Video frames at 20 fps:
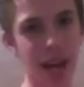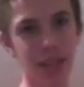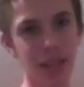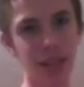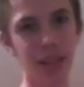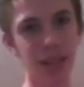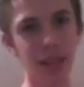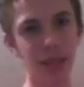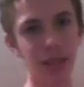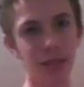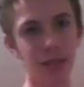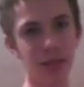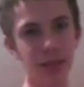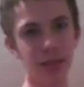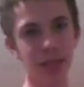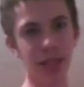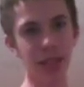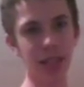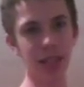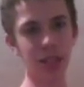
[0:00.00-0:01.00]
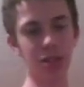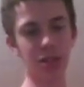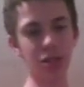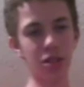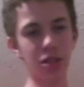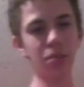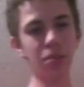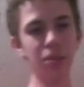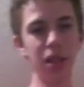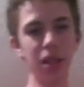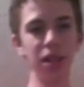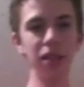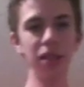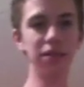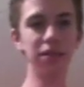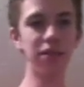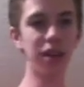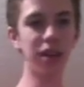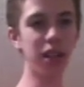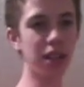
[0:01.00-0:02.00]
So that should be
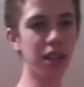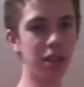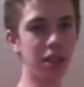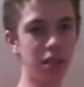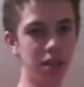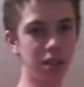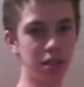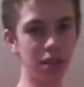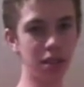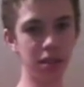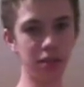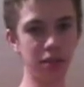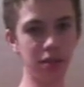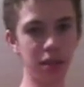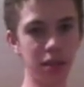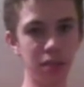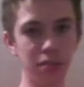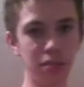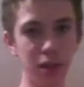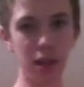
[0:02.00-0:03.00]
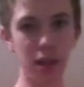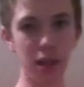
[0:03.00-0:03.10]
fun. Another fun